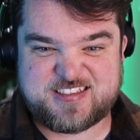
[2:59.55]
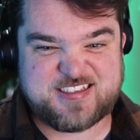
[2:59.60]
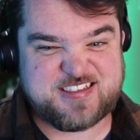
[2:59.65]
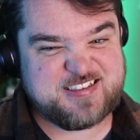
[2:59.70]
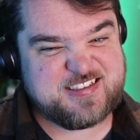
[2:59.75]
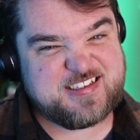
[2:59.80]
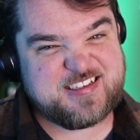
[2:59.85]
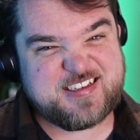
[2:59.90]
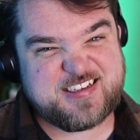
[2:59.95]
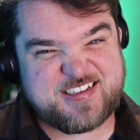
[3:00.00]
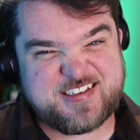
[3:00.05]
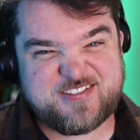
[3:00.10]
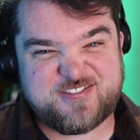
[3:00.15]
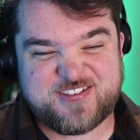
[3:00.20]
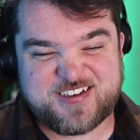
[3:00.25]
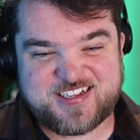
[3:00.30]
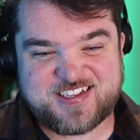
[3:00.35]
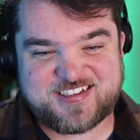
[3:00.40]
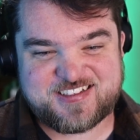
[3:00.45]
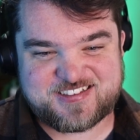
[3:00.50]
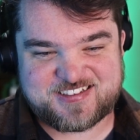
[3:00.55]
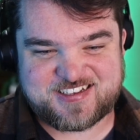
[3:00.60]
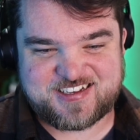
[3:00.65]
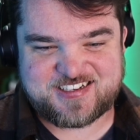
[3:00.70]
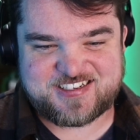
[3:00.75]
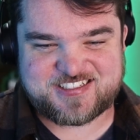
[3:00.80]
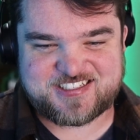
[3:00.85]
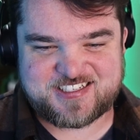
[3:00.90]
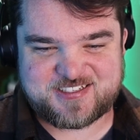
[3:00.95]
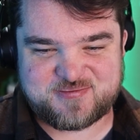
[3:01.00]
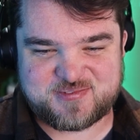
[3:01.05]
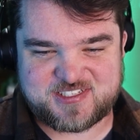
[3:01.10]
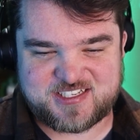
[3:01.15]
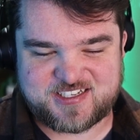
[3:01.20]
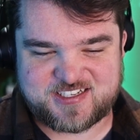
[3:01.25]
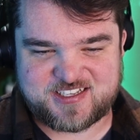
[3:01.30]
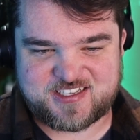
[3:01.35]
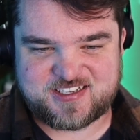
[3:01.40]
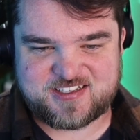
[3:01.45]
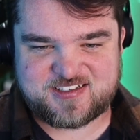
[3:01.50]
Yeah, well, kind of seems
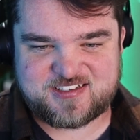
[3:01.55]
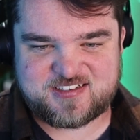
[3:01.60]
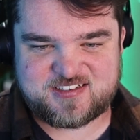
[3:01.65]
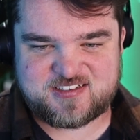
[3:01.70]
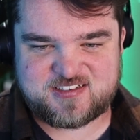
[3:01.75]
like it.